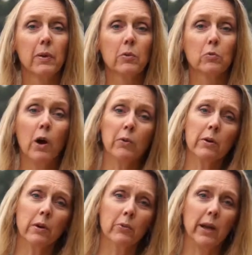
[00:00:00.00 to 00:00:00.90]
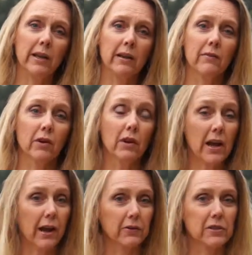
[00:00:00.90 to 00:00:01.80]
But while we were waiting for our
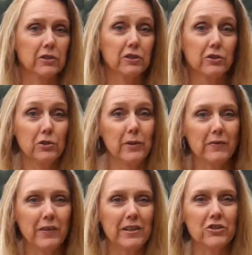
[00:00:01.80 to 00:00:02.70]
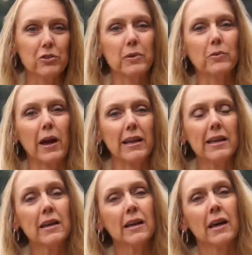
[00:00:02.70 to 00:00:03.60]
house to be finished, to be ready,